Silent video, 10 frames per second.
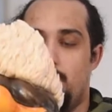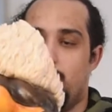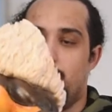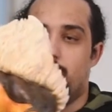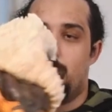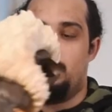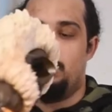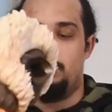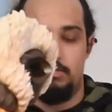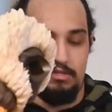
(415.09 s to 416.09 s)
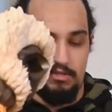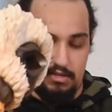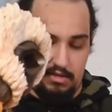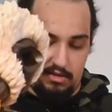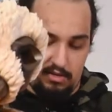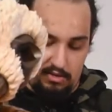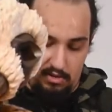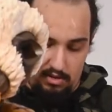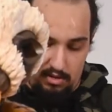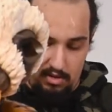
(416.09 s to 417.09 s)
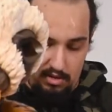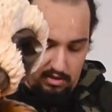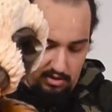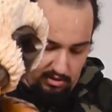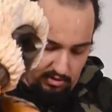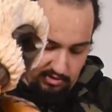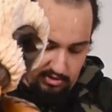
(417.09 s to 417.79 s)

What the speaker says: logically just goes